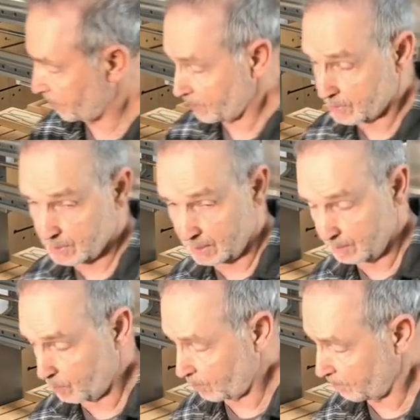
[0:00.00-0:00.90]
You saw the
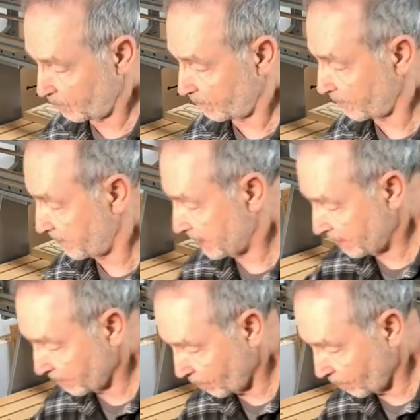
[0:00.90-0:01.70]
board move from here